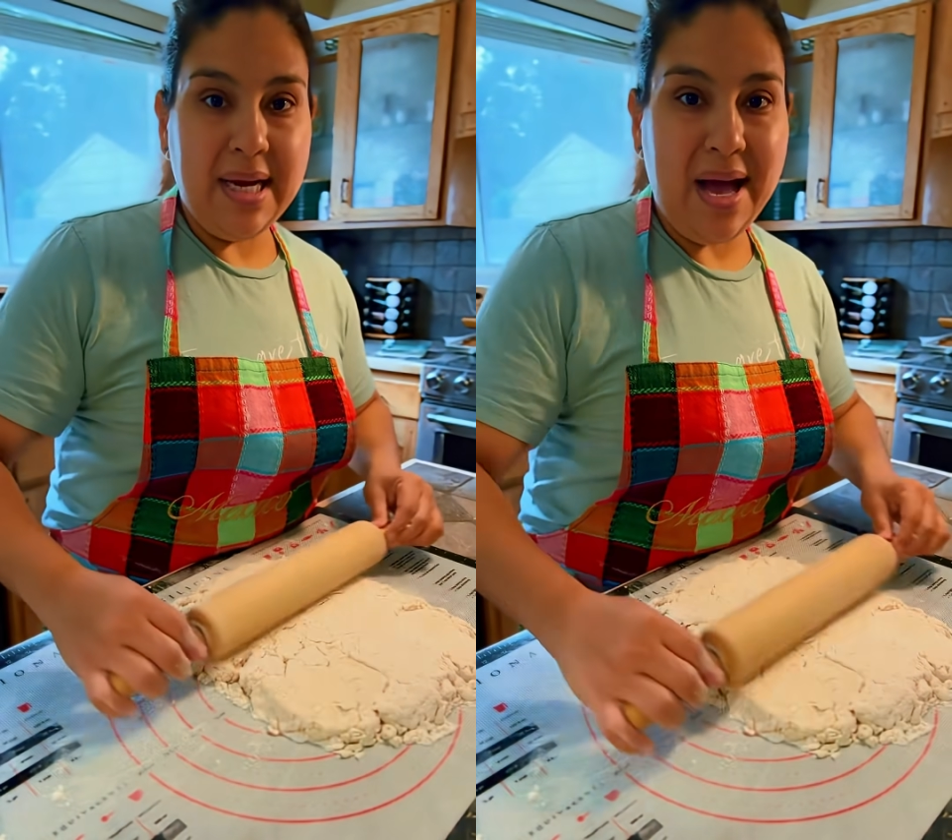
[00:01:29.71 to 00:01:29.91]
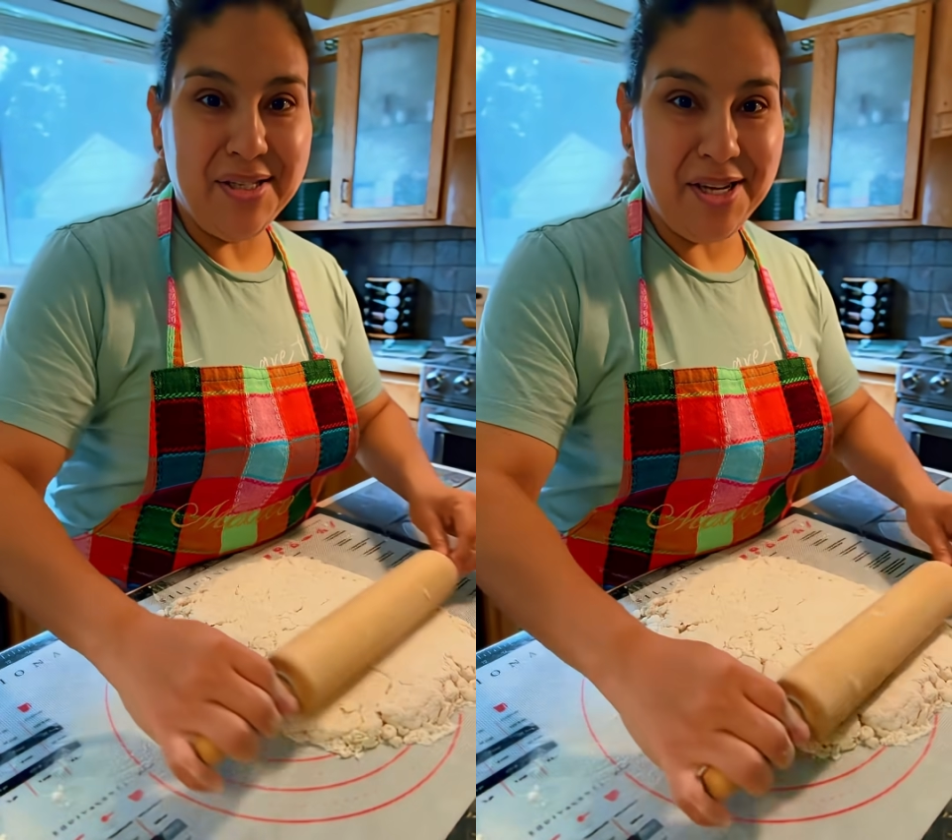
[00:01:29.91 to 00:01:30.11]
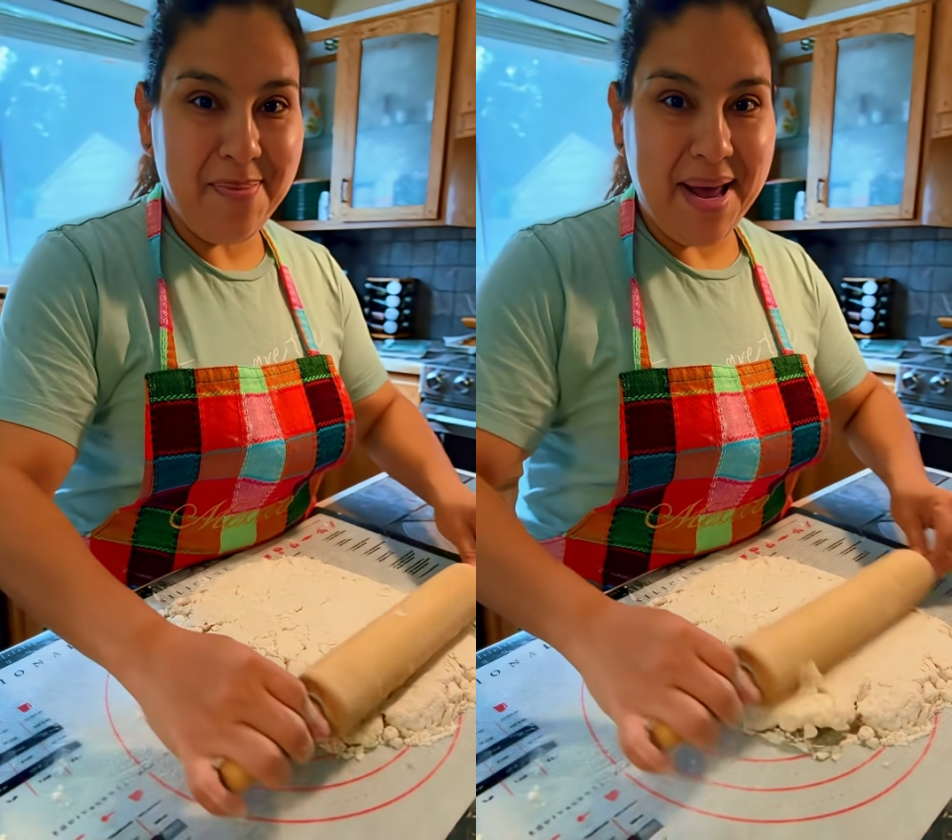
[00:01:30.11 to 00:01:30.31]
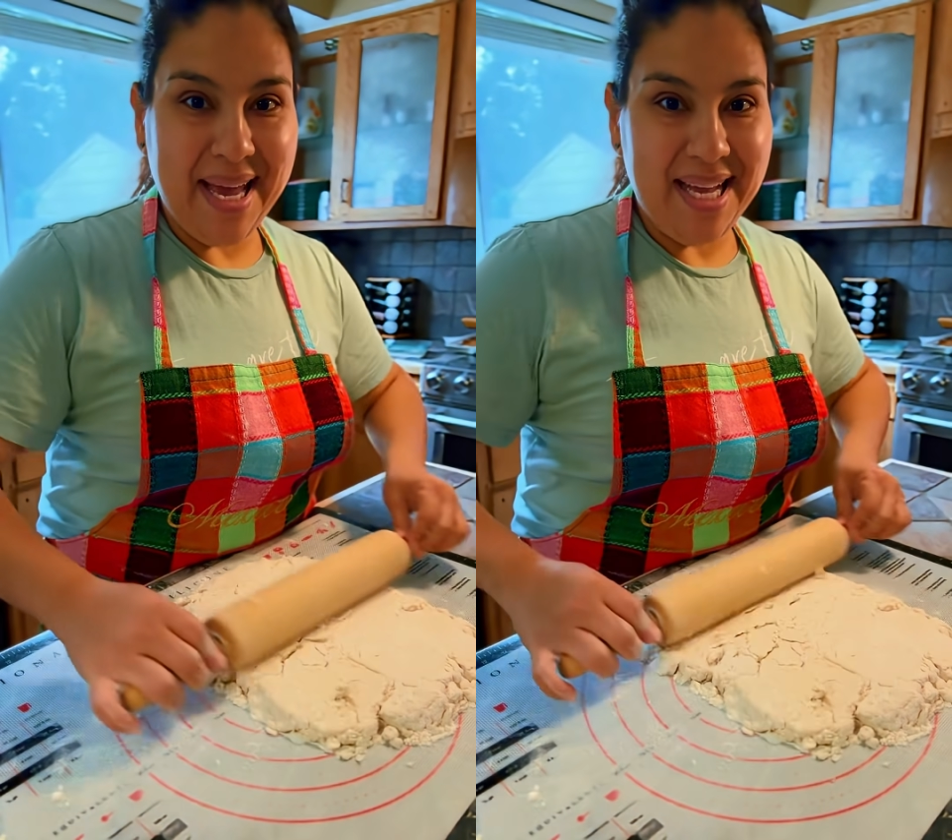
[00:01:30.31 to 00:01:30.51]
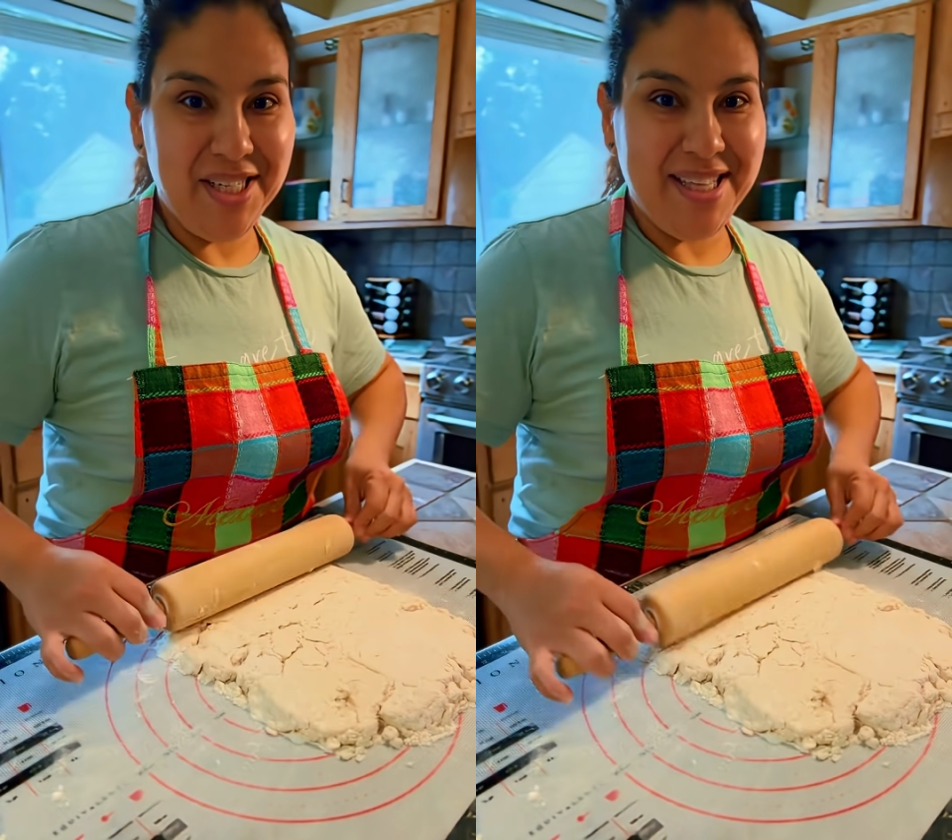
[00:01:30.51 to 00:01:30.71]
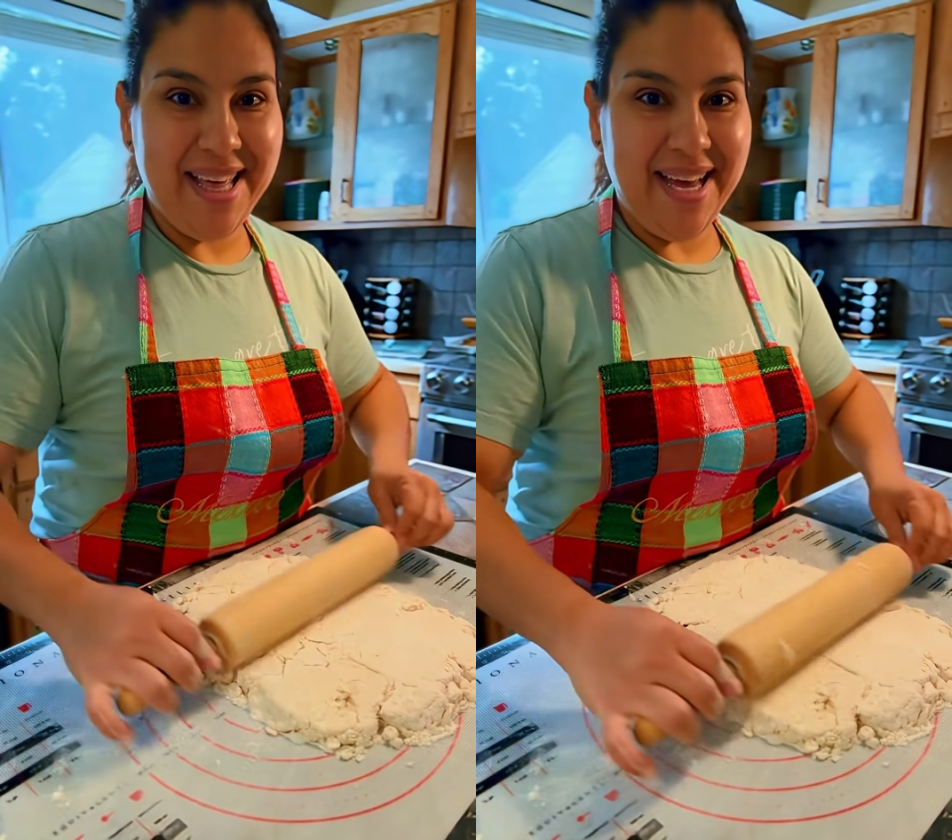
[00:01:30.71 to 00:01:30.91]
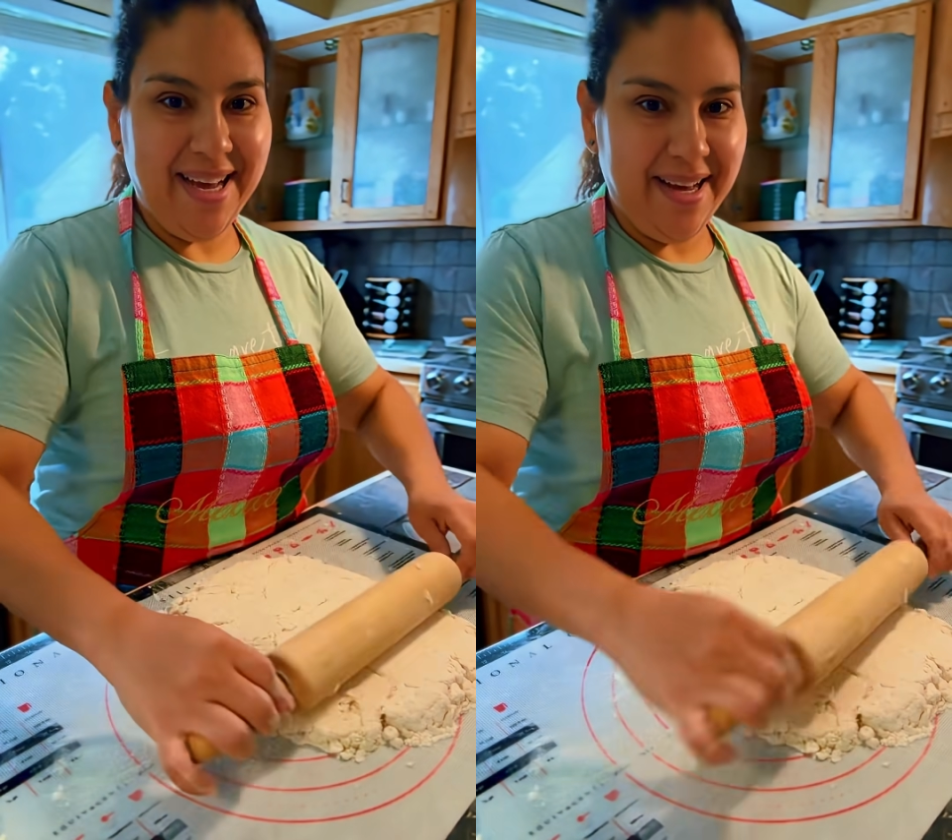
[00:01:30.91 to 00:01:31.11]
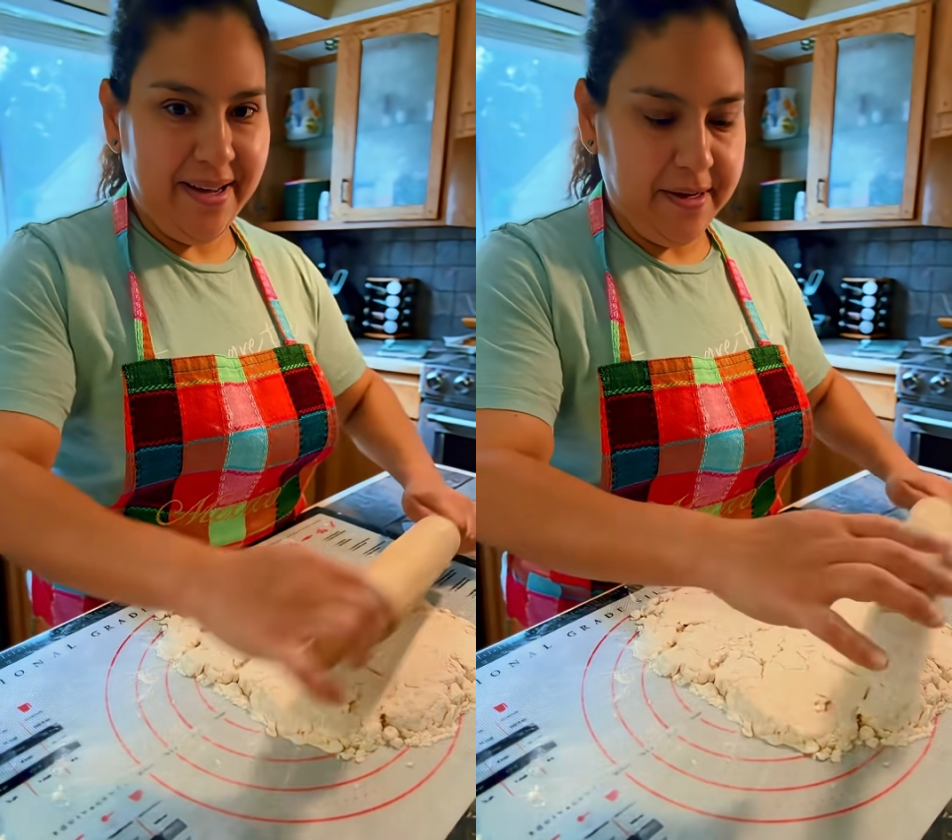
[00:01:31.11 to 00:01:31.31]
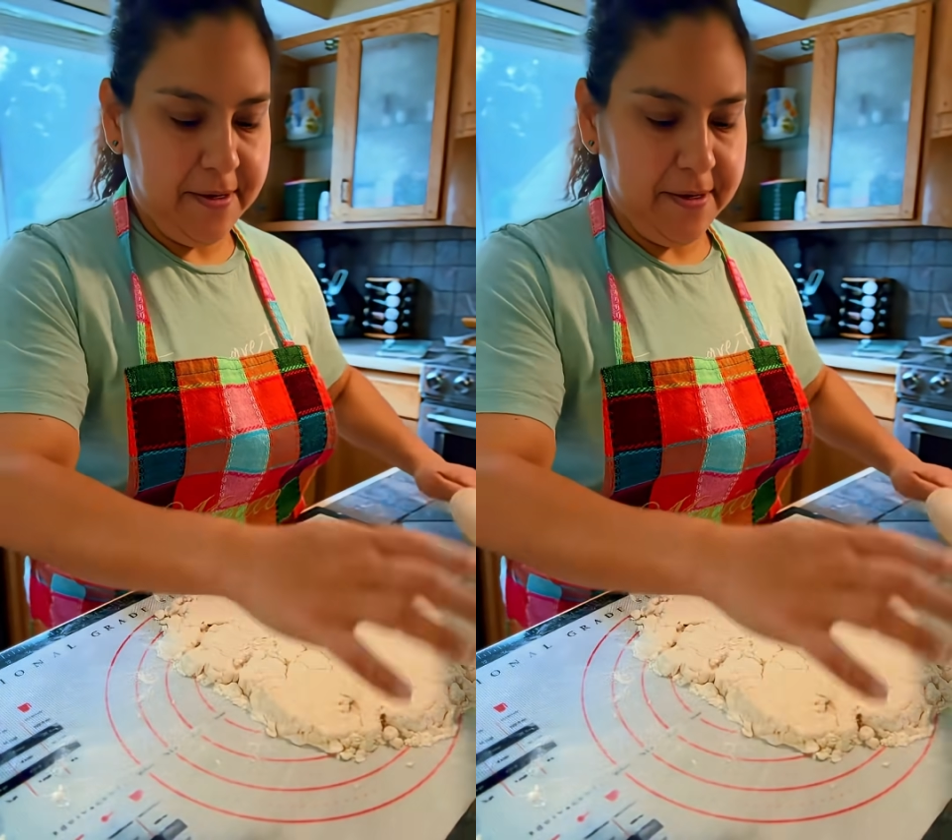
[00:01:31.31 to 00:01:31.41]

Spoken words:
it out to about 1 inch thick.